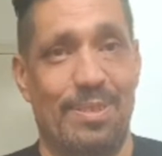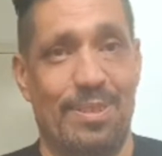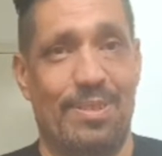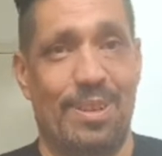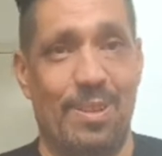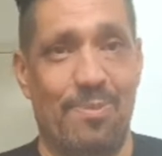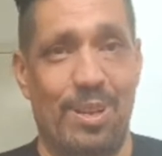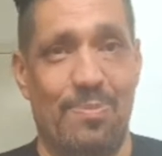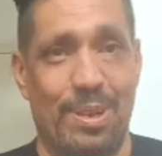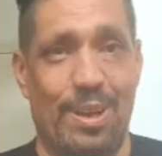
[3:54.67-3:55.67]
So it's only
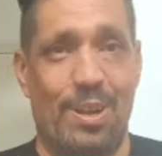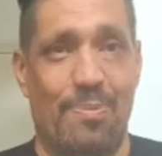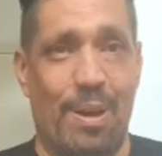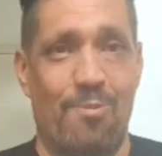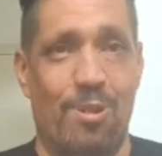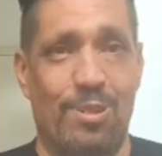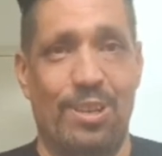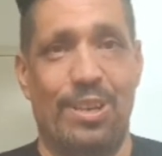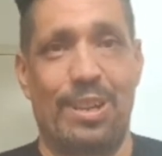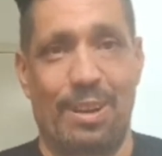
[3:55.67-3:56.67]
really been going about 1
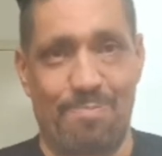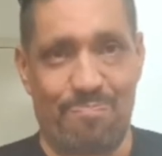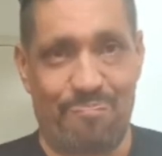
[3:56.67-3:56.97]
year now.